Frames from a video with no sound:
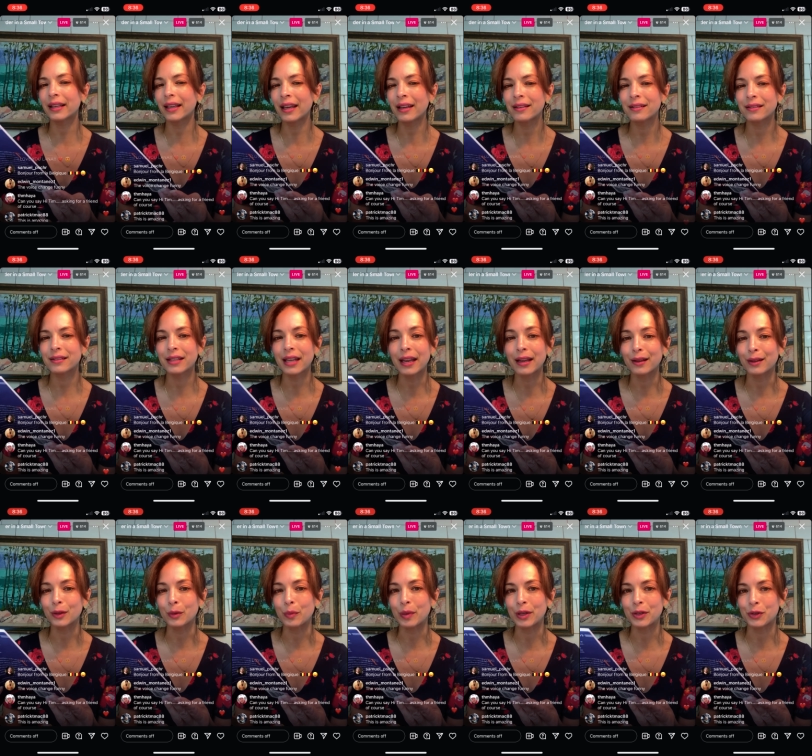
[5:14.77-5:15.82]
I can't
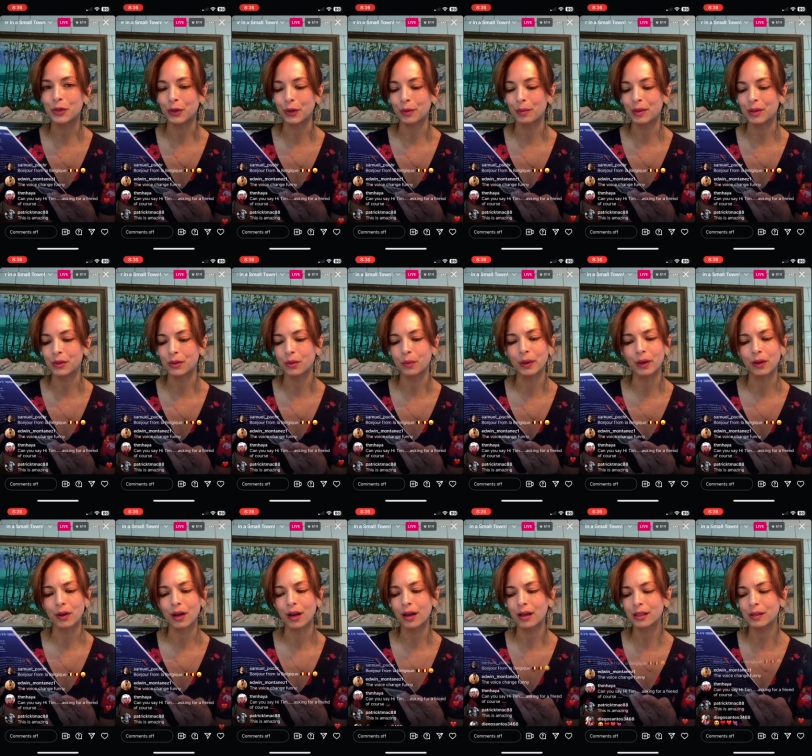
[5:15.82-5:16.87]
take the pitcher, Mr.
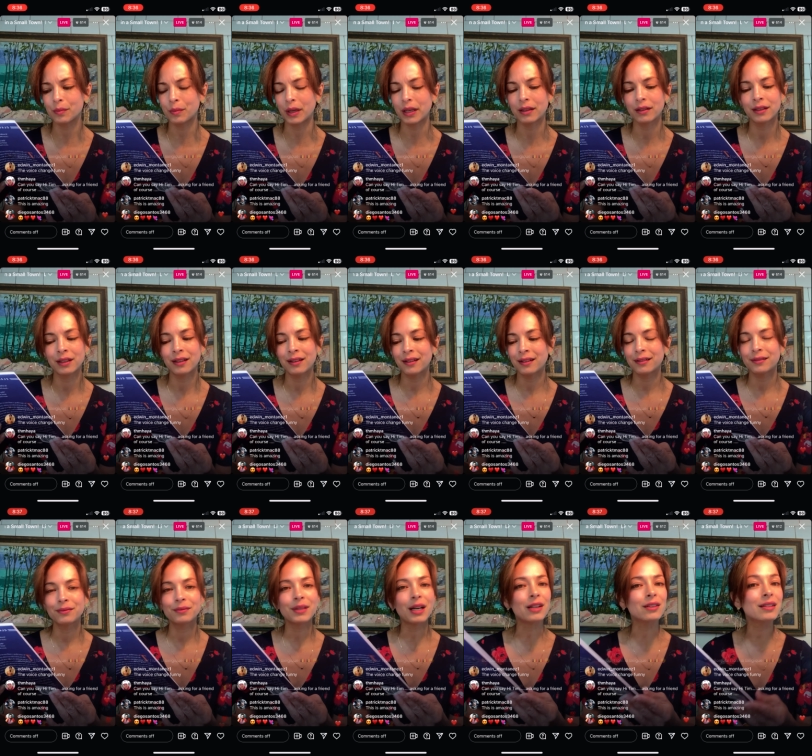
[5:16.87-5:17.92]
Wilcox, but
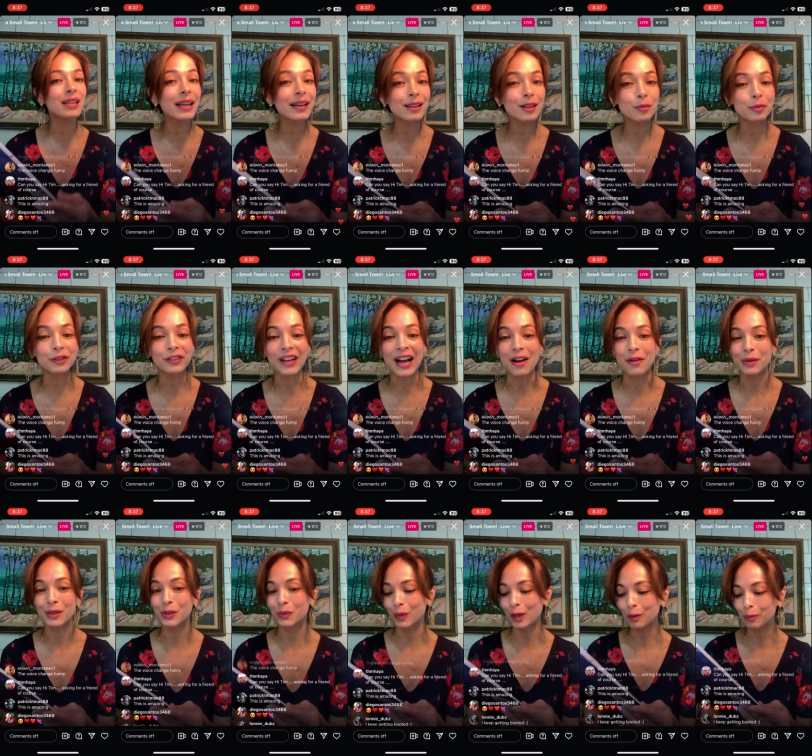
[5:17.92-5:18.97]
I'll take the
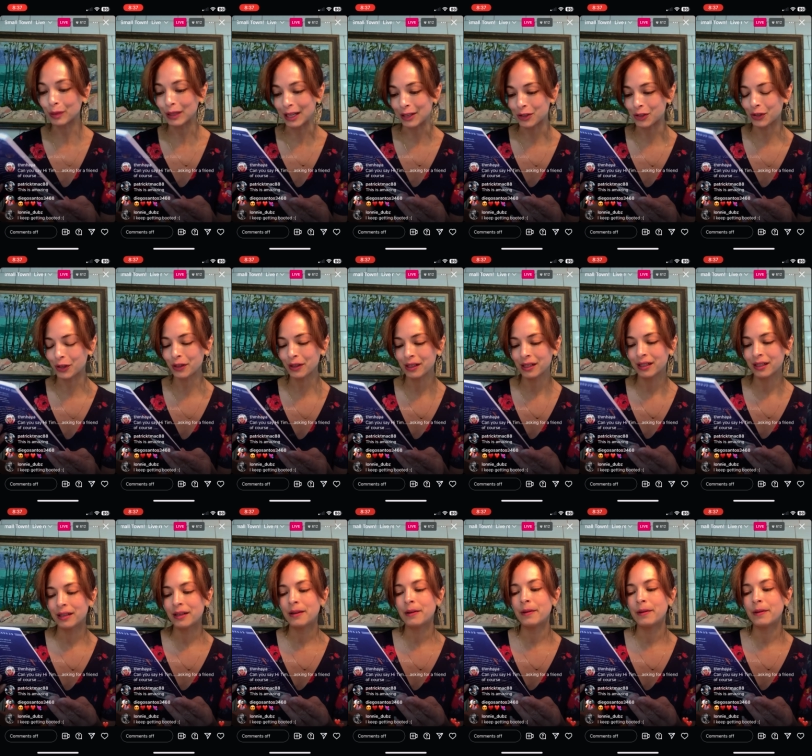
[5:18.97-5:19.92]
flowers with pleasure.